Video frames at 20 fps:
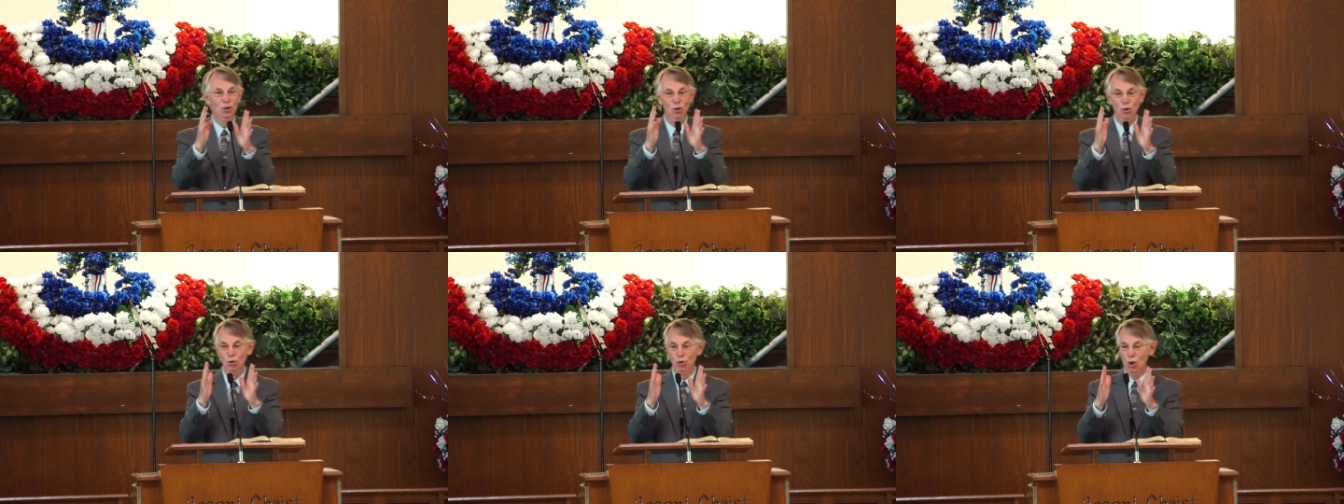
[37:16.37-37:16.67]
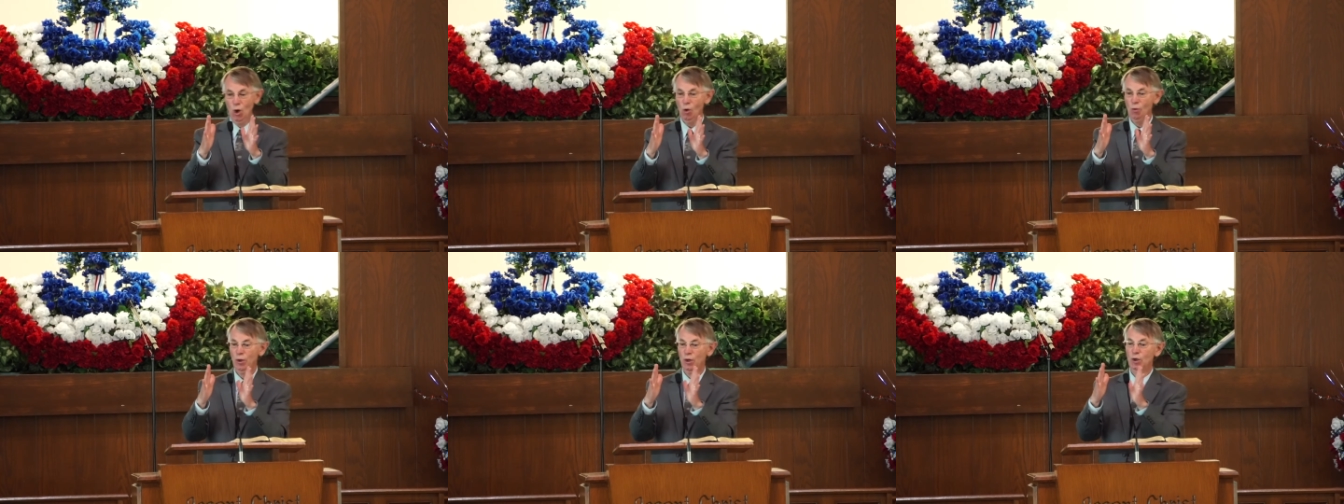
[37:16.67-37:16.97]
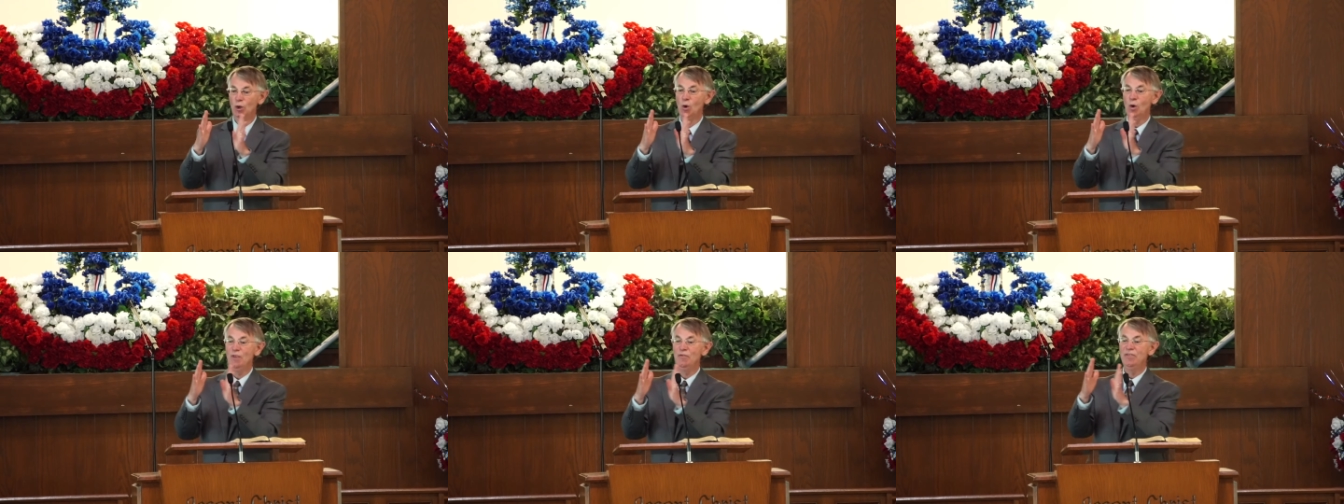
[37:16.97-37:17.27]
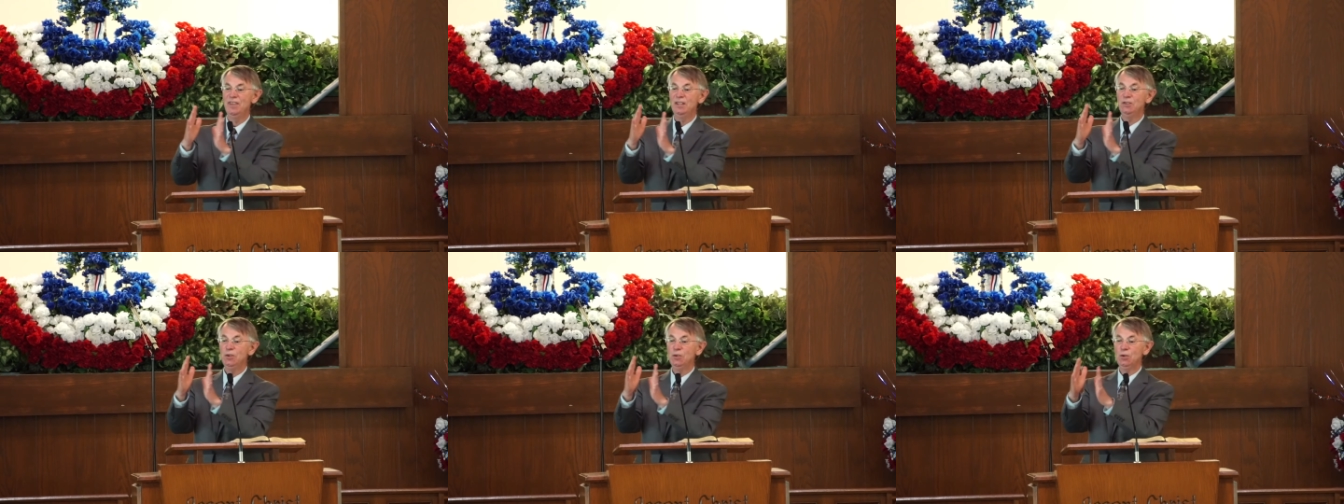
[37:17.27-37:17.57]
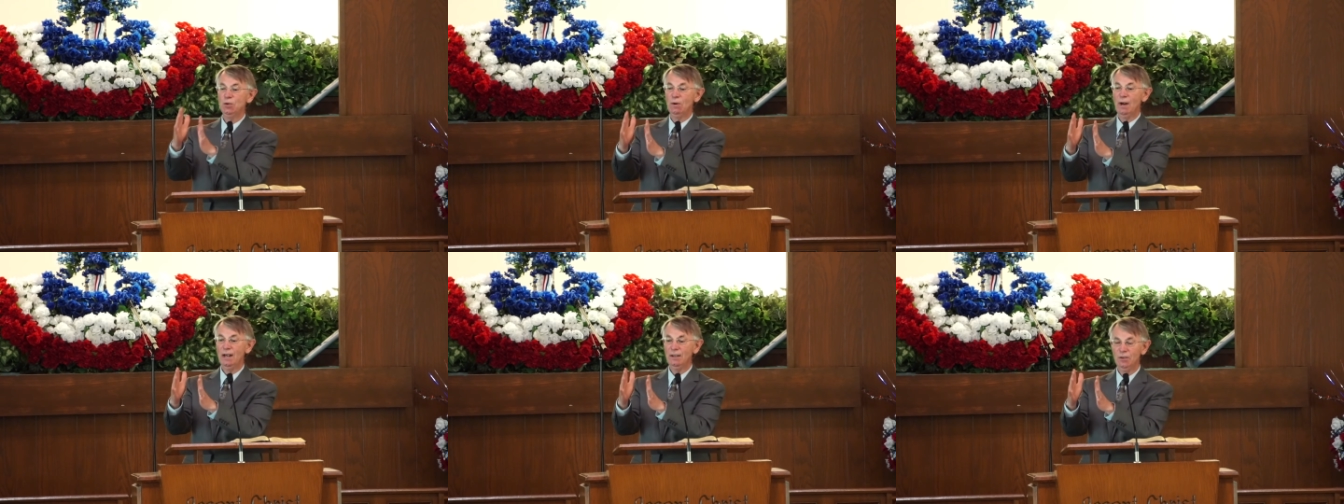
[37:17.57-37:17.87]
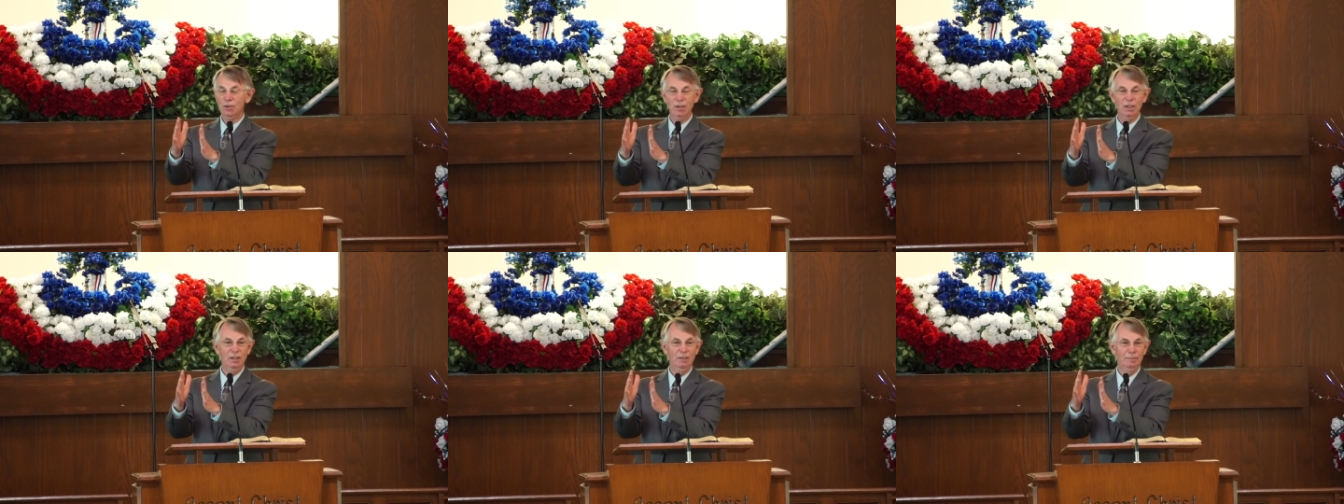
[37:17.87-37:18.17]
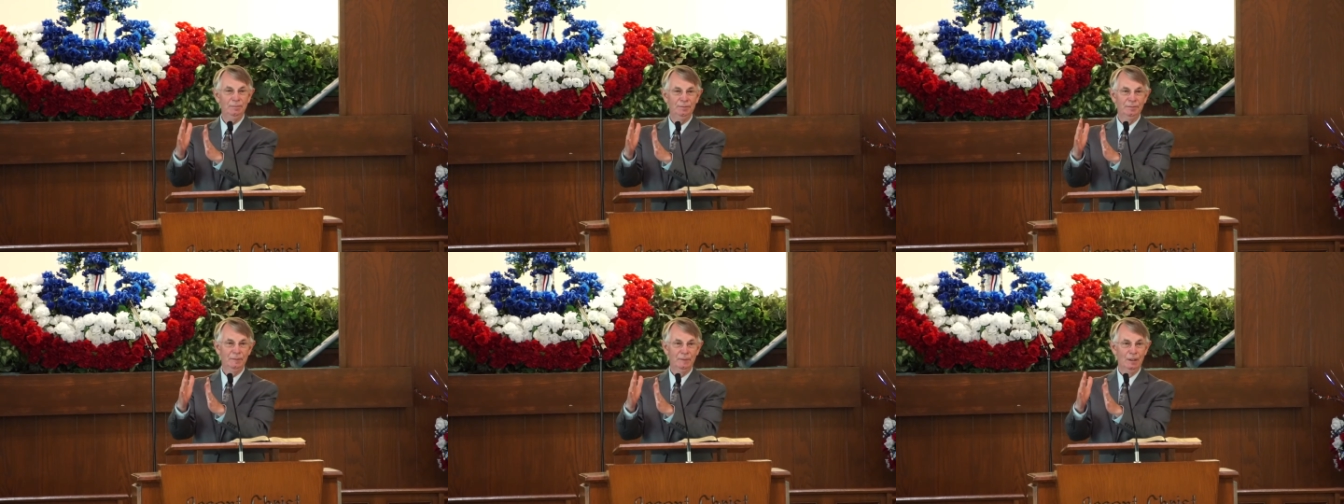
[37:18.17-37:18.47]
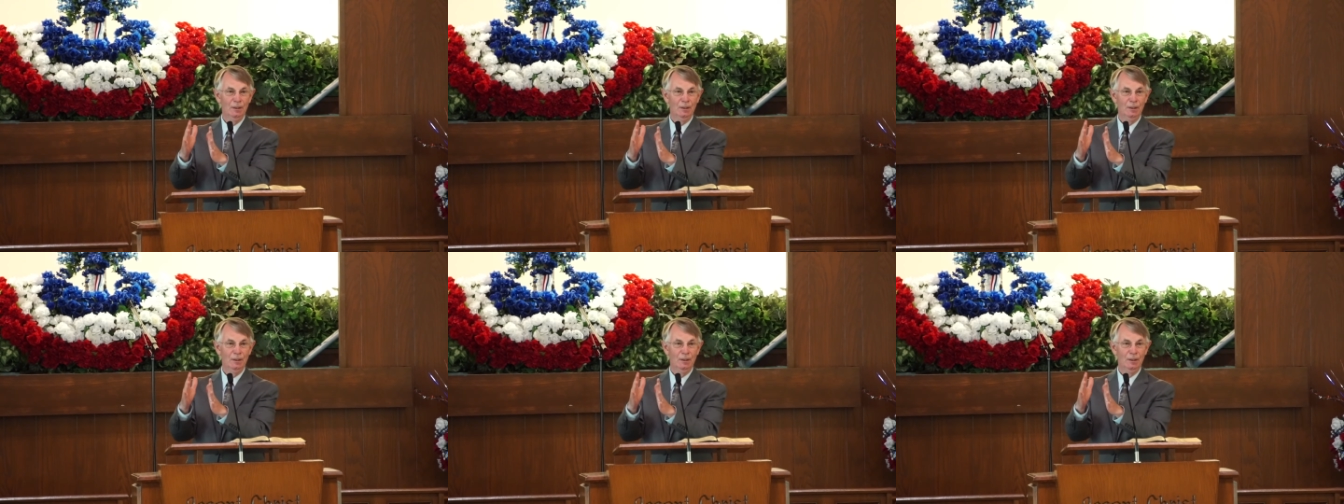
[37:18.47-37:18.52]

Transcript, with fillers: You know they're going this direction.